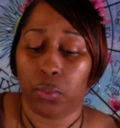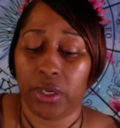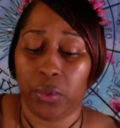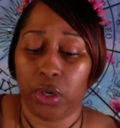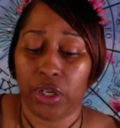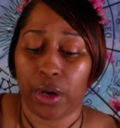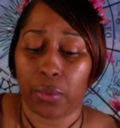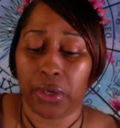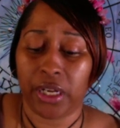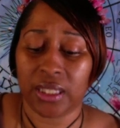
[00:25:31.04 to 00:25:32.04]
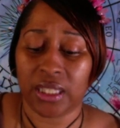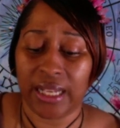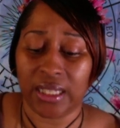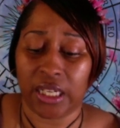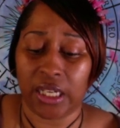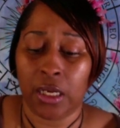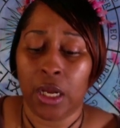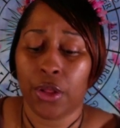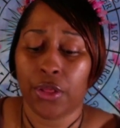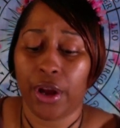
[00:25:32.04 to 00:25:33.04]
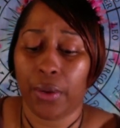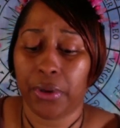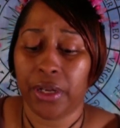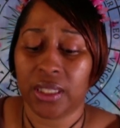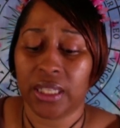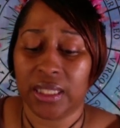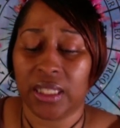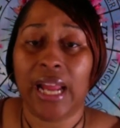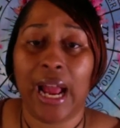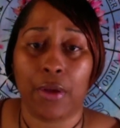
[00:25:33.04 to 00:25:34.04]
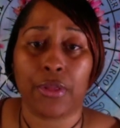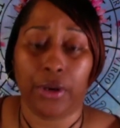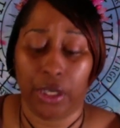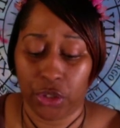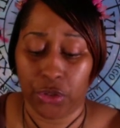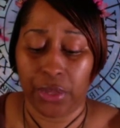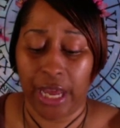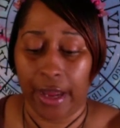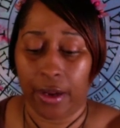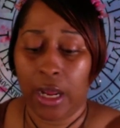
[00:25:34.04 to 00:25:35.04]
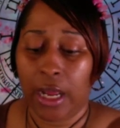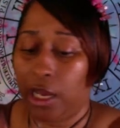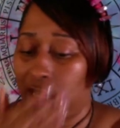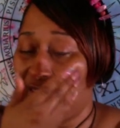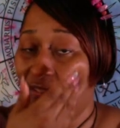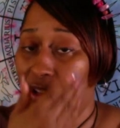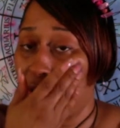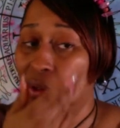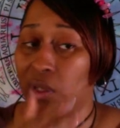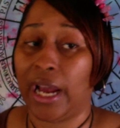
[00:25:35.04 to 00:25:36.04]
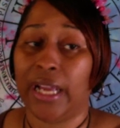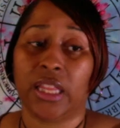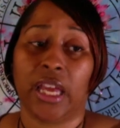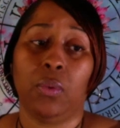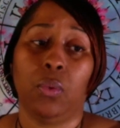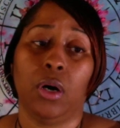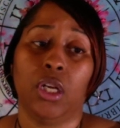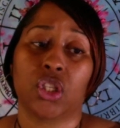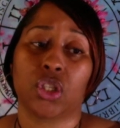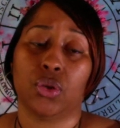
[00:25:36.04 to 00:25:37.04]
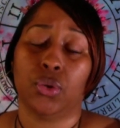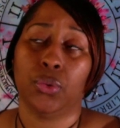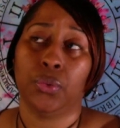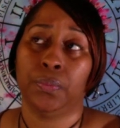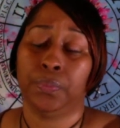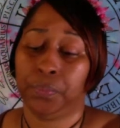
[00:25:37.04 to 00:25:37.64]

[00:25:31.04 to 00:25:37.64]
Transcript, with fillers: re when they're reassessing, they're reassessing how they're going to do that. And I feel like they want to